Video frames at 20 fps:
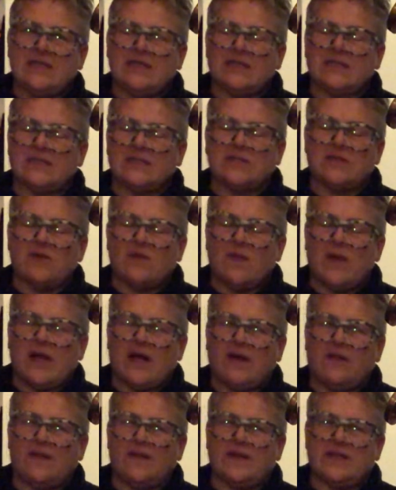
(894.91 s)
so
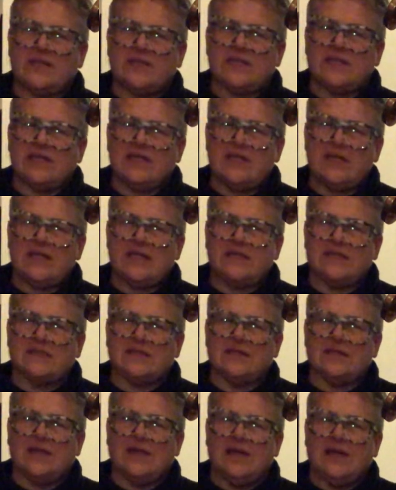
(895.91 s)
healthy to eat,
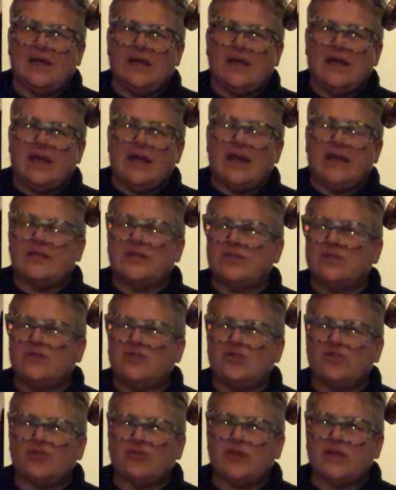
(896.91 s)
and it's
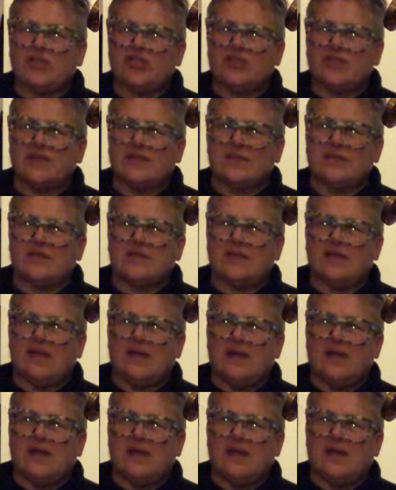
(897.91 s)
nutritious.